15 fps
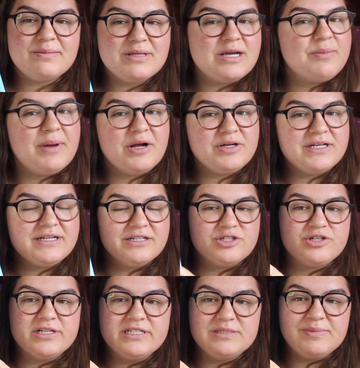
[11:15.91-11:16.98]
Something about it
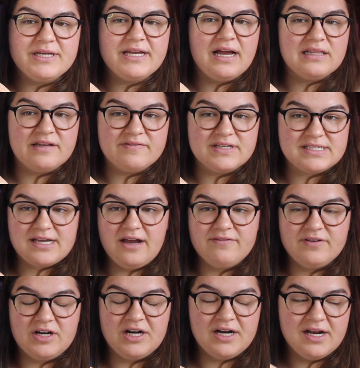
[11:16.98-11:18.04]
intrigues me. I love this
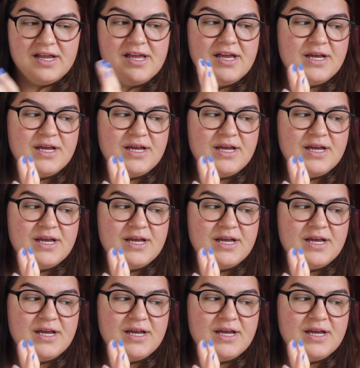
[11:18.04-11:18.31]
cover,